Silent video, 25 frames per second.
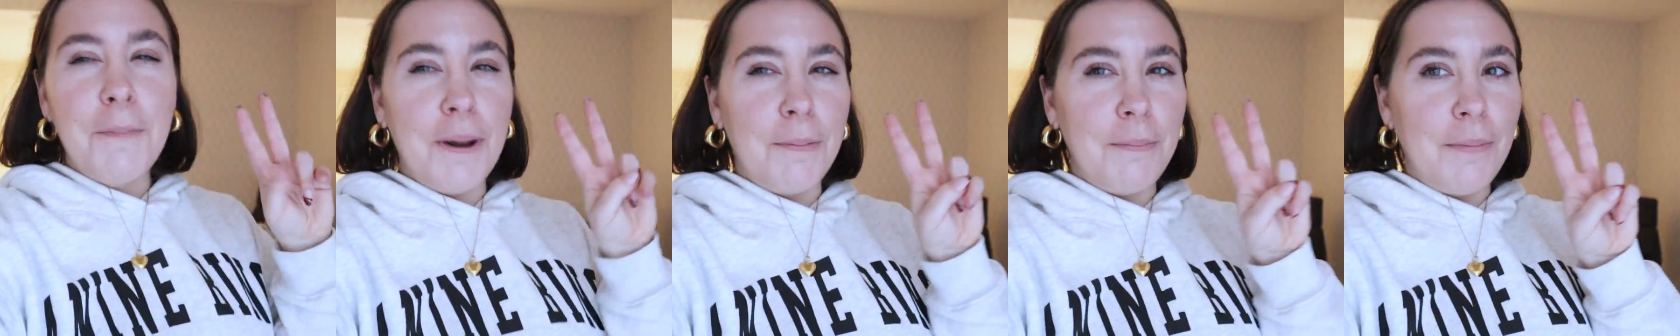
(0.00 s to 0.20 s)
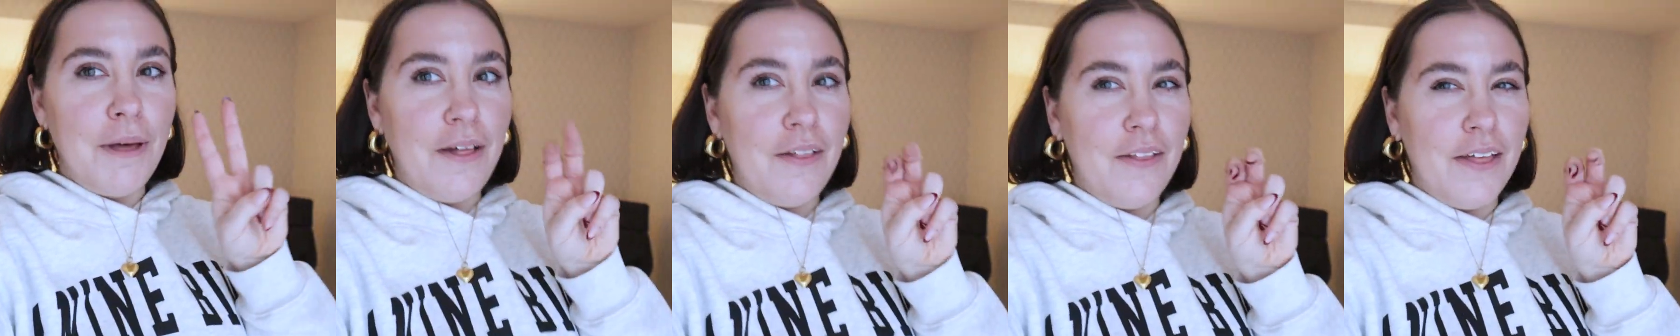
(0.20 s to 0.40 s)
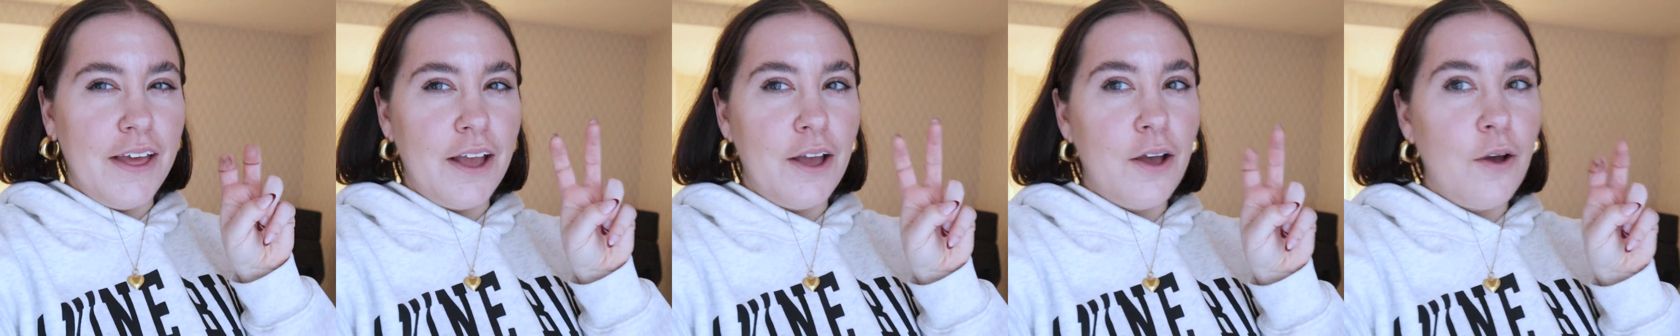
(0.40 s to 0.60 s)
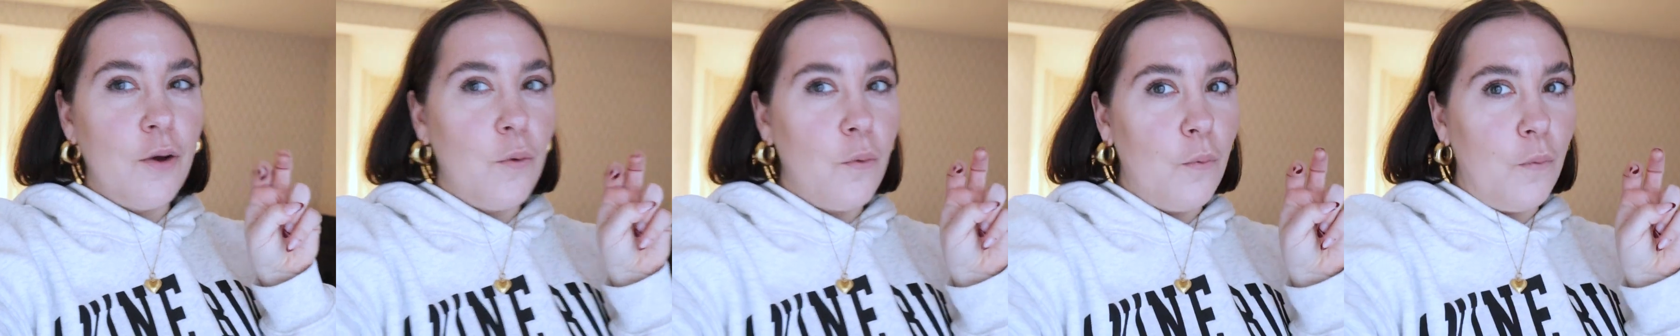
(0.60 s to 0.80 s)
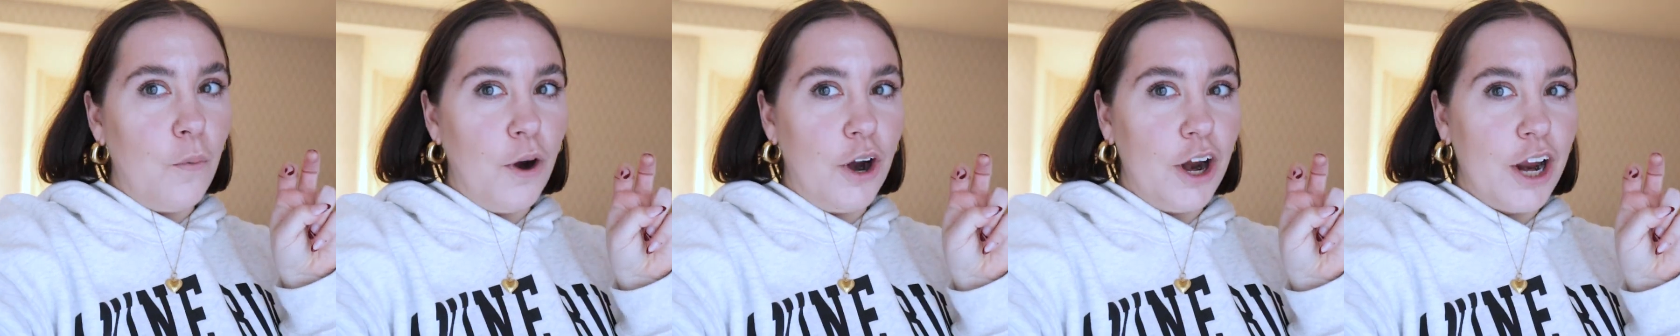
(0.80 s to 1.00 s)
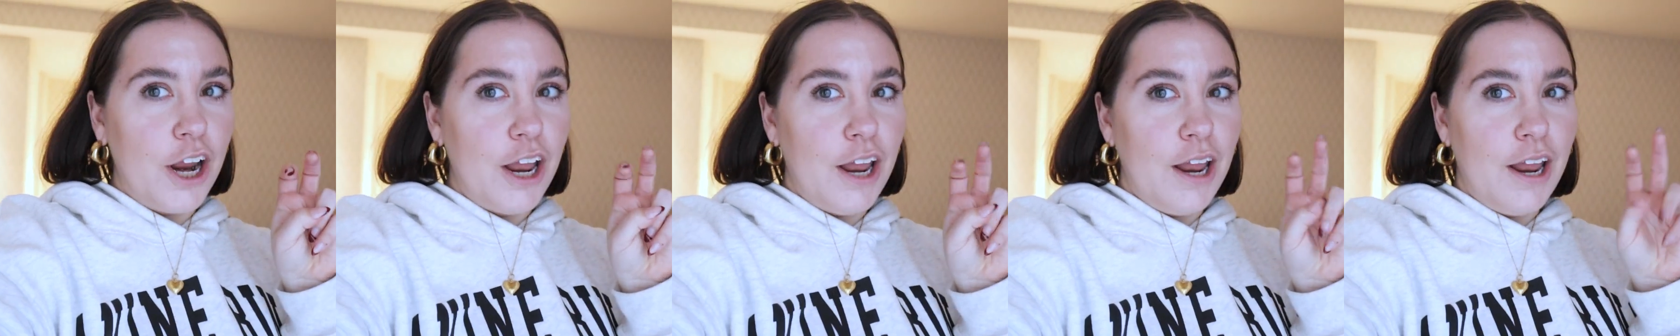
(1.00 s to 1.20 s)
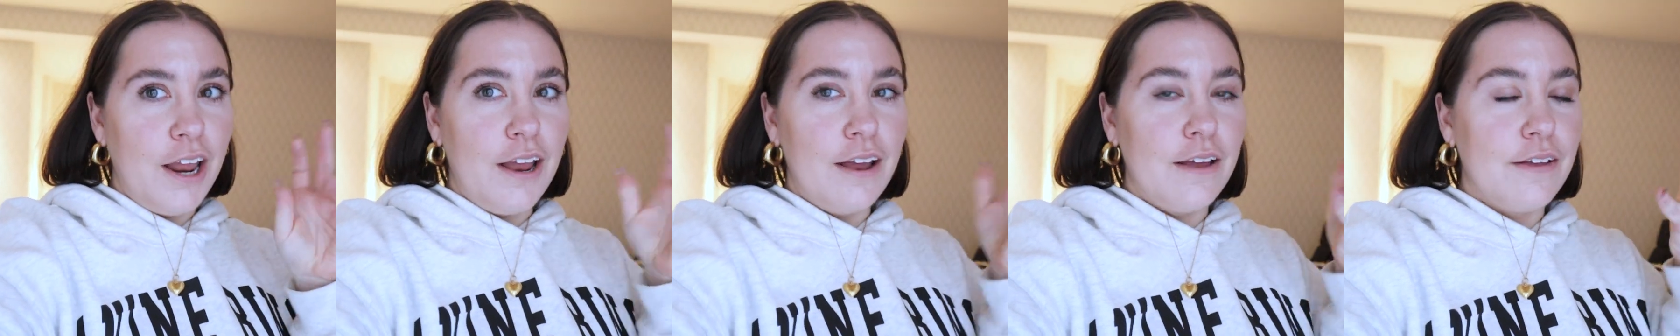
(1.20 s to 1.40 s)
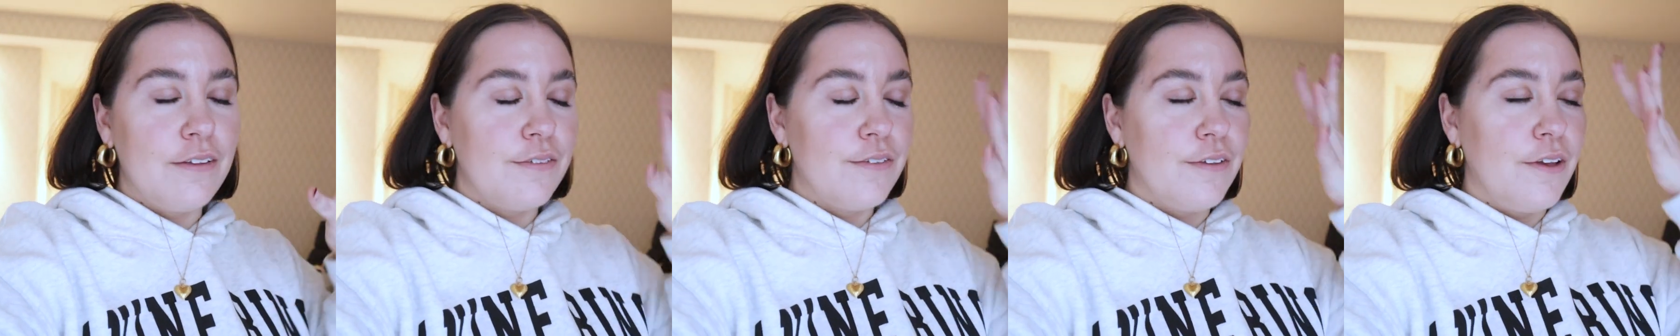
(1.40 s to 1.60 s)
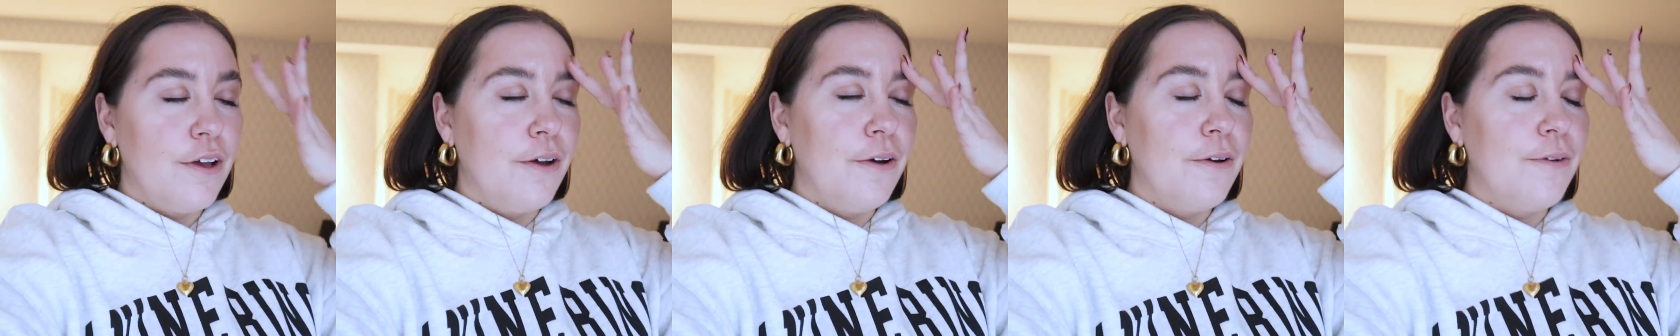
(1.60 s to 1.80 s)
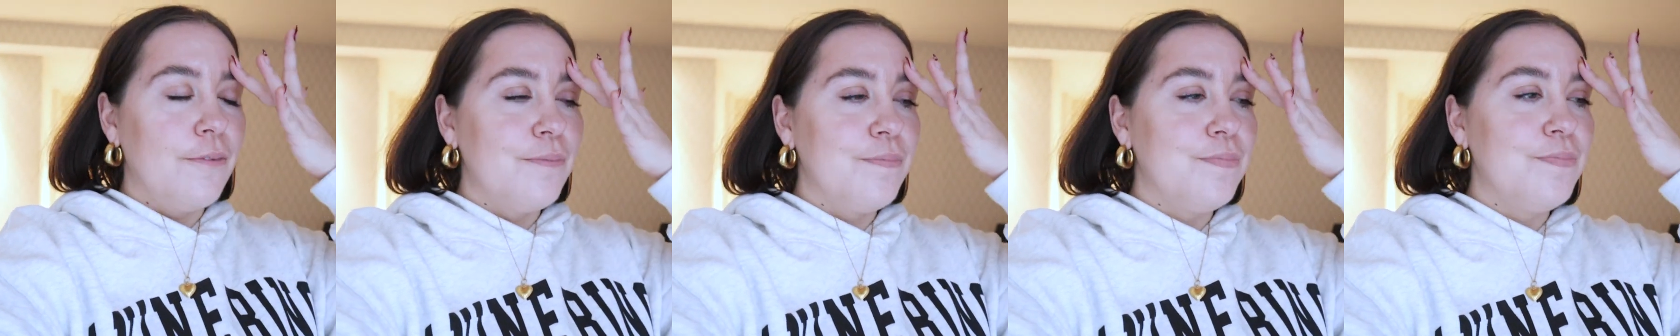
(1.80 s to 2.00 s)
but I'm not like working,
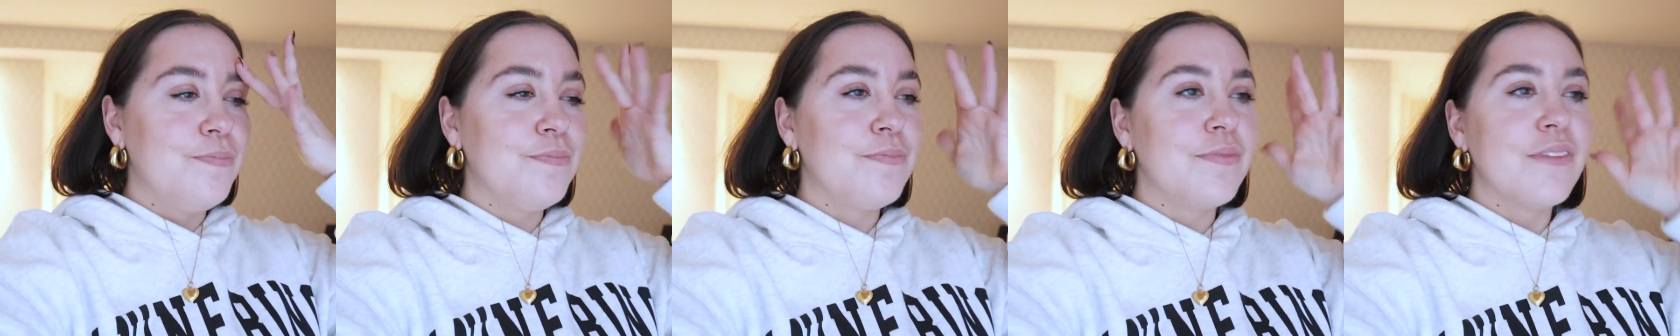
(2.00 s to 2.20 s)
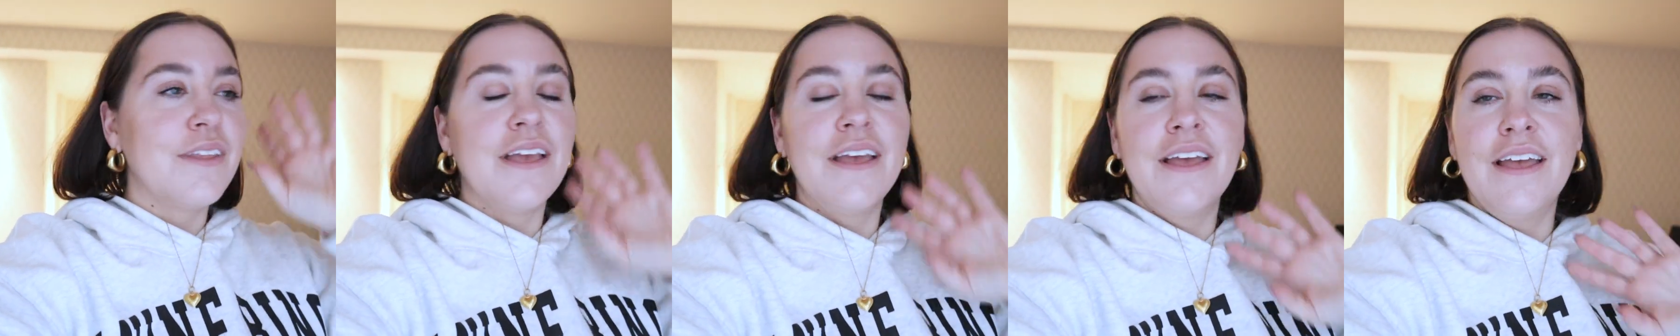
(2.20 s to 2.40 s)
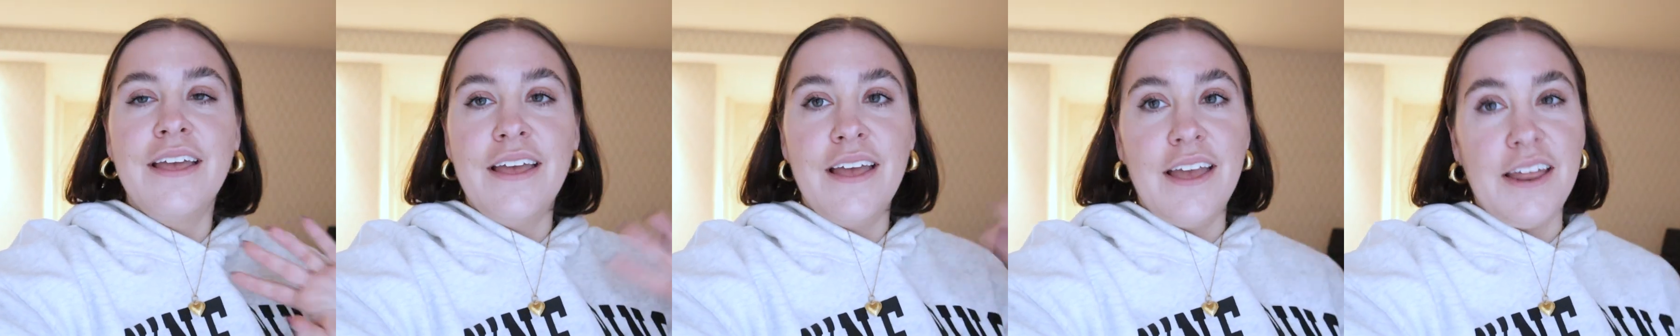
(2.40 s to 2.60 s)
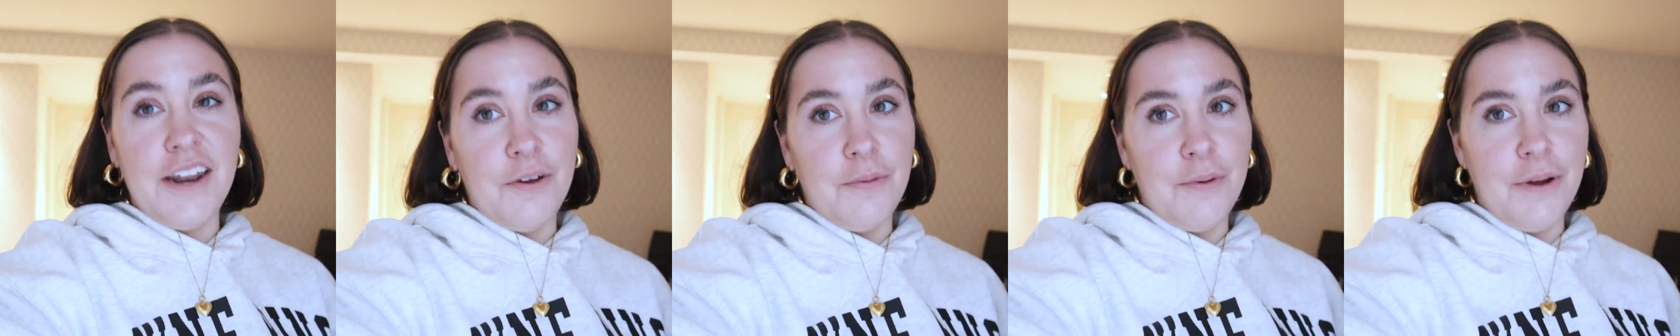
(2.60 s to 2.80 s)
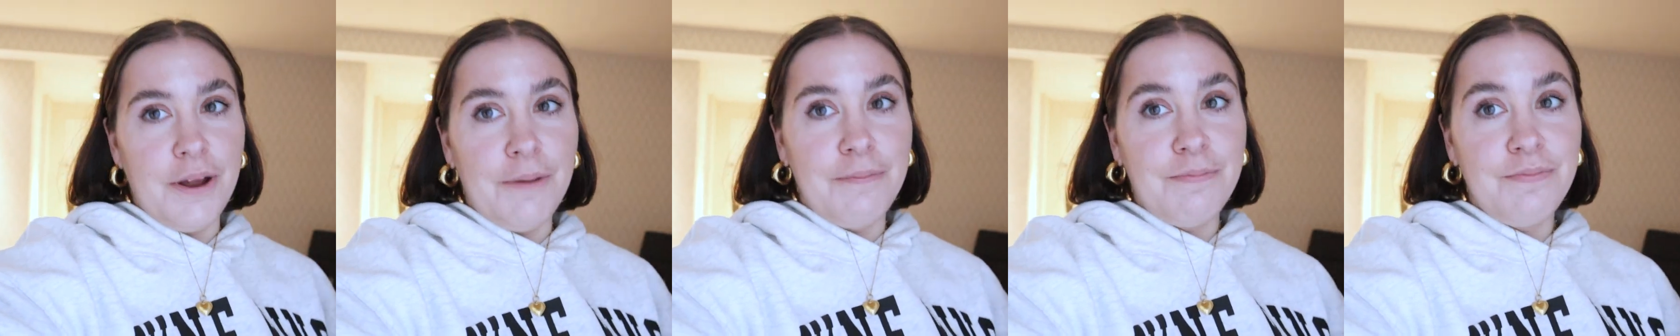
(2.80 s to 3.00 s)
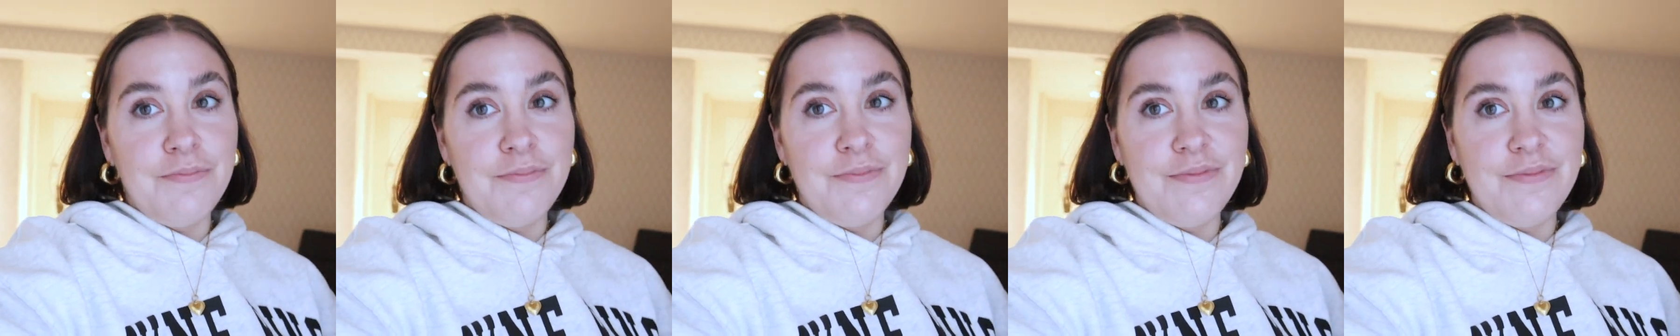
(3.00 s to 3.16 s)
so Anyway,